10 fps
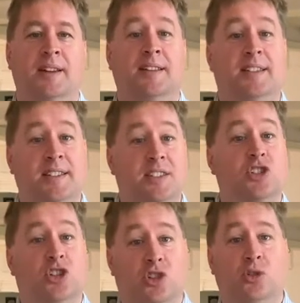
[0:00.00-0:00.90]
This is the
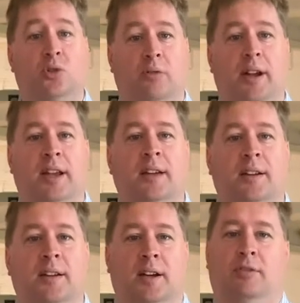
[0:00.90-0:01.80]
story
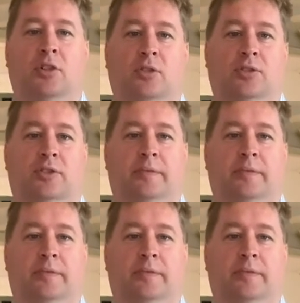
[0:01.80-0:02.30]
of God.